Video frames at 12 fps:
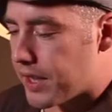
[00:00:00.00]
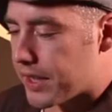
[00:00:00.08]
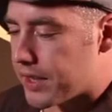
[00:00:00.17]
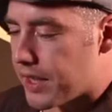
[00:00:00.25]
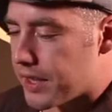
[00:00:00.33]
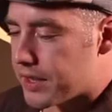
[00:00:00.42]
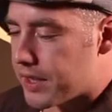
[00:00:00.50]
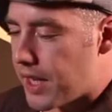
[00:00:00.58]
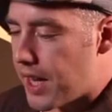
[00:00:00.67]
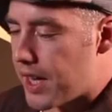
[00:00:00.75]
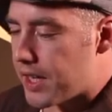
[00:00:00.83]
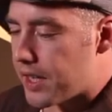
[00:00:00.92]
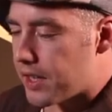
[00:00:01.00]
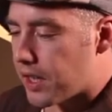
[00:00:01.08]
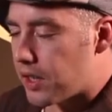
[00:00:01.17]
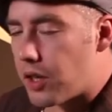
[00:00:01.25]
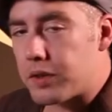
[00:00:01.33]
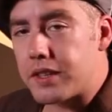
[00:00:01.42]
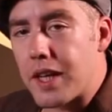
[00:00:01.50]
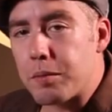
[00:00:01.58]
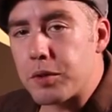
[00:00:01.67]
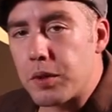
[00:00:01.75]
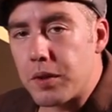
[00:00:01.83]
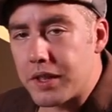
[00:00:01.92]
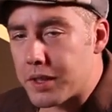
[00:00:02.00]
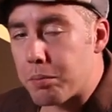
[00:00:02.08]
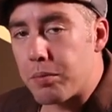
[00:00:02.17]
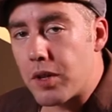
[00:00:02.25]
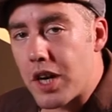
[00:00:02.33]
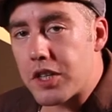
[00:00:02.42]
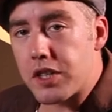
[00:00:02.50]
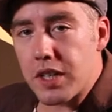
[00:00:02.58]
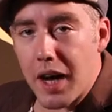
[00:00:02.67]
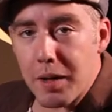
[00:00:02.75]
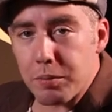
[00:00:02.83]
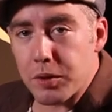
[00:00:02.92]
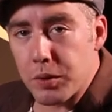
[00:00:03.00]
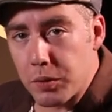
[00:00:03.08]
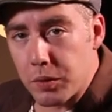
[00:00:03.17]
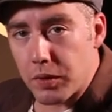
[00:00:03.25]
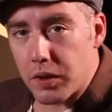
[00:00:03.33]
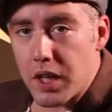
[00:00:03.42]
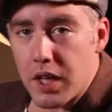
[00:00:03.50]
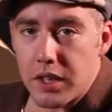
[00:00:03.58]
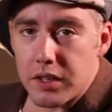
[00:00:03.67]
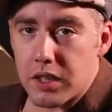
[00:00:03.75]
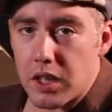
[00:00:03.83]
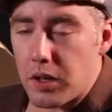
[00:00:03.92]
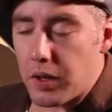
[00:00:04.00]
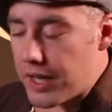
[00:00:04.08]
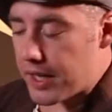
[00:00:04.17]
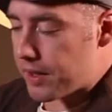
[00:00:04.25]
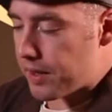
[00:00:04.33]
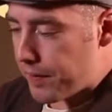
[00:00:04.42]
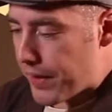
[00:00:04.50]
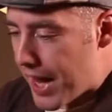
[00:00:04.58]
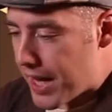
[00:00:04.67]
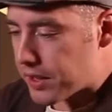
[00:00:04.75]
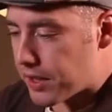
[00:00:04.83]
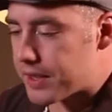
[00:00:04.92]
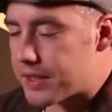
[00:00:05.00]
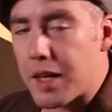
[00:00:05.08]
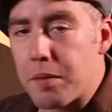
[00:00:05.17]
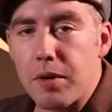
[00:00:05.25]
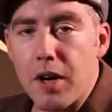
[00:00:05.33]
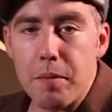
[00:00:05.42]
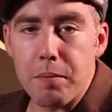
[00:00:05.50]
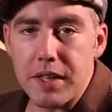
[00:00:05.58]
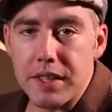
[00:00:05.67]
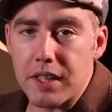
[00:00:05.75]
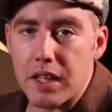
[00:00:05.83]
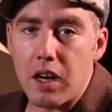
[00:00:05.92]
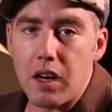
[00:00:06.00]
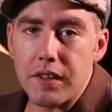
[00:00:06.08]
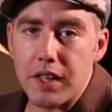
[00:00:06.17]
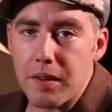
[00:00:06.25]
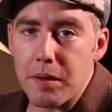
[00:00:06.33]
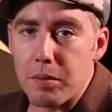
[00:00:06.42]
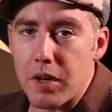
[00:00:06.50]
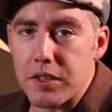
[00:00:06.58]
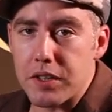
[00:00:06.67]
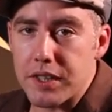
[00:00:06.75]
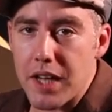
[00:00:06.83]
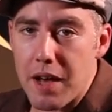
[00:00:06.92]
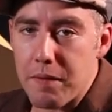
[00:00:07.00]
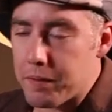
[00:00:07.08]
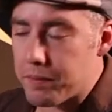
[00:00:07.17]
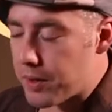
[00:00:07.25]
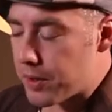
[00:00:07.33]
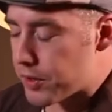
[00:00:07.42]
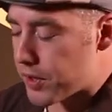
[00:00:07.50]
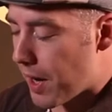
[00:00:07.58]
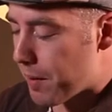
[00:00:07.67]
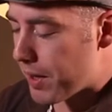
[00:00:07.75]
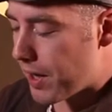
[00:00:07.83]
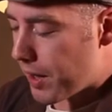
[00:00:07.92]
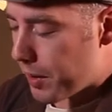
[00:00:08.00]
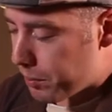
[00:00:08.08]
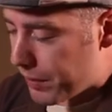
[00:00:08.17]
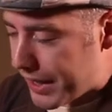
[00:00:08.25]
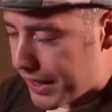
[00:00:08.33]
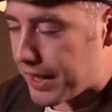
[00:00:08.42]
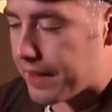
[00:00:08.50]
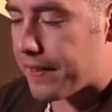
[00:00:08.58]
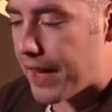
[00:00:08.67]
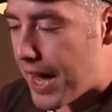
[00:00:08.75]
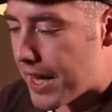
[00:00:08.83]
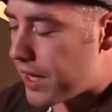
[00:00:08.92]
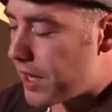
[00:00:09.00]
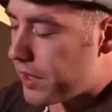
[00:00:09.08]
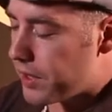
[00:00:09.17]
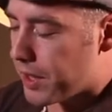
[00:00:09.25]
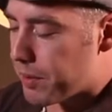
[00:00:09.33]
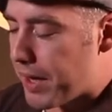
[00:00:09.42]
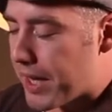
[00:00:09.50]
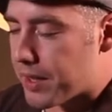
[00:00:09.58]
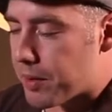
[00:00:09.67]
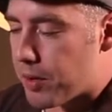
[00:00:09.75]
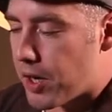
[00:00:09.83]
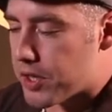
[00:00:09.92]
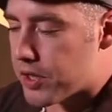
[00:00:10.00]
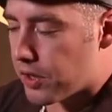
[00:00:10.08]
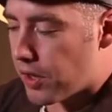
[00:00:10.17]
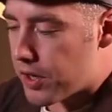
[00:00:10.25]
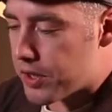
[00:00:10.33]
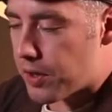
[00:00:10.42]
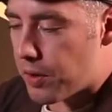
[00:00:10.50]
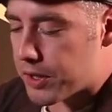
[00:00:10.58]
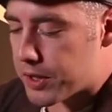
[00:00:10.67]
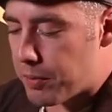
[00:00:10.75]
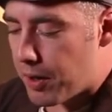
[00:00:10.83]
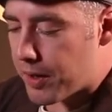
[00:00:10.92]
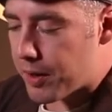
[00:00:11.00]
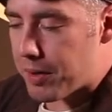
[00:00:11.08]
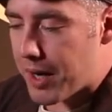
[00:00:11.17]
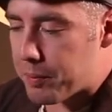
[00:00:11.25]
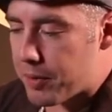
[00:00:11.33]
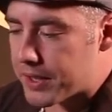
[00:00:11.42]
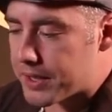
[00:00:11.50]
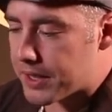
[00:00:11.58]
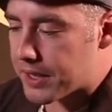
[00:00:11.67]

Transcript: like this. And the clone stamp tool is a brush type tool. So it has all the same properties that all the other brushes have in Photoshop, meaning that you can make the brush larger or smaller by pressing